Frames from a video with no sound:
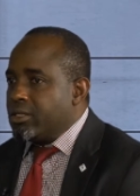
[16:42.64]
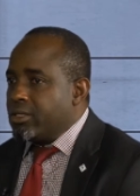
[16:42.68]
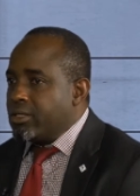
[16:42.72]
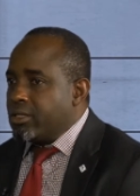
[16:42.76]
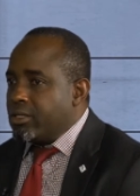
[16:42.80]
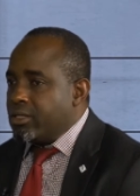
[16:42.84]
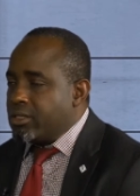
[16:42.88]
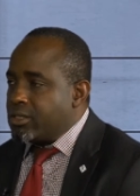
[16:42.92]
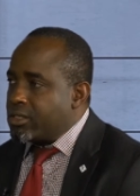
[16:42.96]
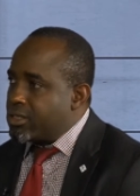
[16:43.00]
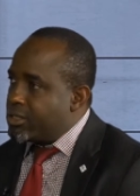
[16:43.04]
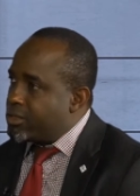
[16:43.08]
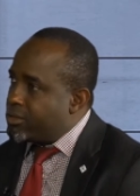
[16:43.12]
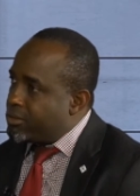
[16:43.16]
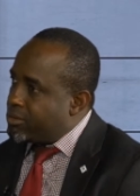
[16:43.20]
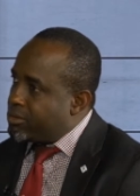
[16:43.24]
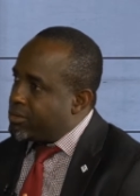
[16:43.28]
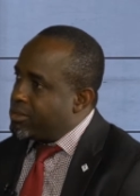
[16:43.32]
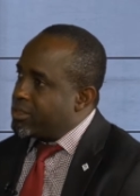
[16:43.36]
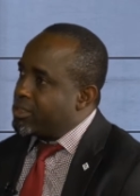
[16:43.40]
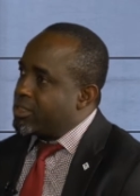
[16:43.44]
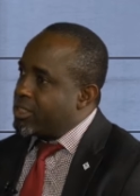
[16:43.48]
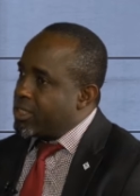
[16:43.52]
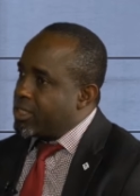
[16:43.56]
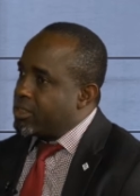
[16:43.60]
they
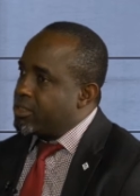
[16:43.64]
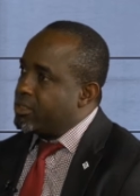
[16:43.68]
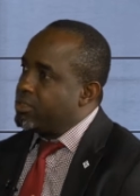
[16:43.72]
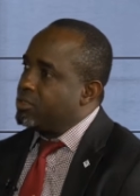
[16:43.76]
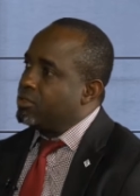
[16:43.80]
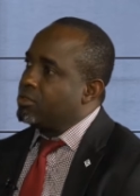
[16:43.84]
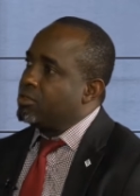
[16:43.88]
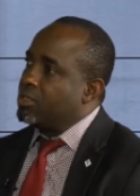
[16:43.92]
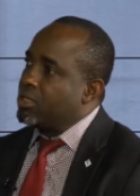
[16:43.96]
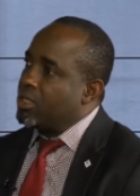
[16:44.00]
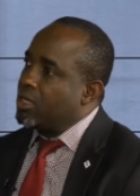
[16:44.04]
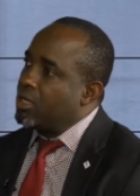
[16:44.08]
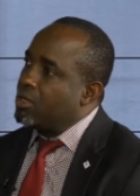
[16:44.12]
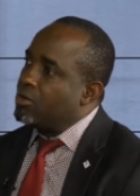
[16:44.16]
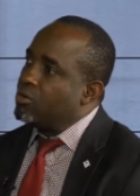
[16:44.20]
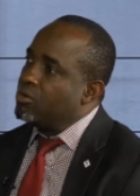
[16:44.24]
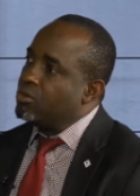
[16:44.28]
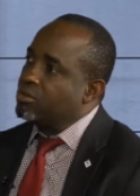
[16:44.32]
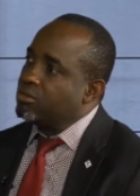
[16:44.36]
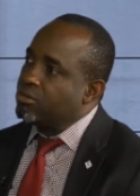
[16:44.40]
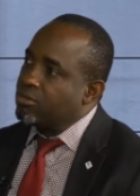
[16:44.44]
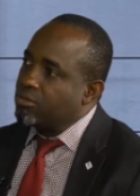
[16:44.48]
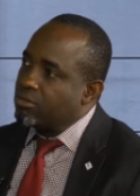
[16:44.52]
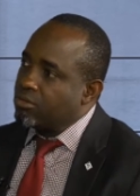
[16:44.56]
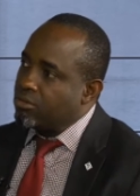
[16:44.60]
started on their
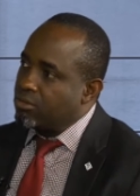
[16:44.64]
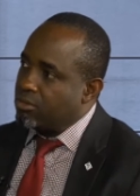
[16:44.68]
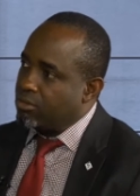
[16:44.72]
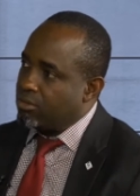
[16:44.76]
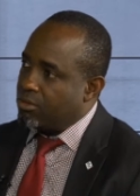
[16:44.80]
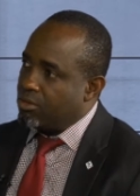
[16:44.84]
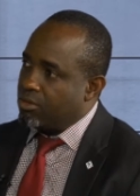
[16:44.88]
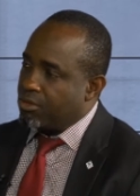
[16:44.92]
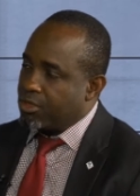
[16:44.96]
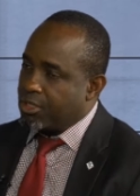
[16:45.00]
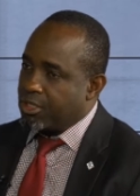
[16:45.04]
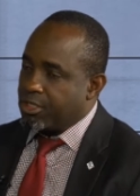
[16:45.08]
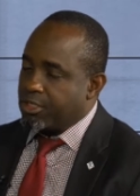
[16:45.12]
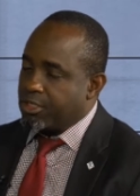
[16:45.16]
own. Okay.